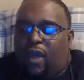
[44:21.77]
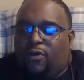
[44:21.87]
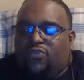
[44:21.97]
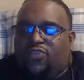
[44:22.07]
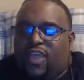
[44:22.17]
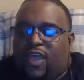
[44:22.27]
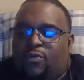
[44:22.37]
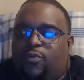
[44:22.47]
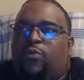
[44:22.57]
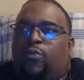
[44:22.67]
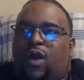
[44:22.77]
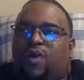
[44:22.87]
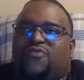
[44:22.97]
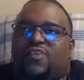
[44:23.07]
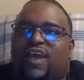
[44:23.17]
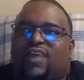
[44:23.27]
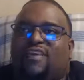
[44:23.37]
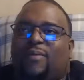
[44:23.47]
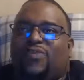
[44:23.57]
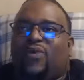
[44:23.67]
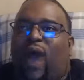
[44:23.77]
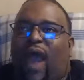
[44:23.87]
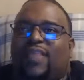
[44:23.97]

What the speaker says: I would say one for next episode.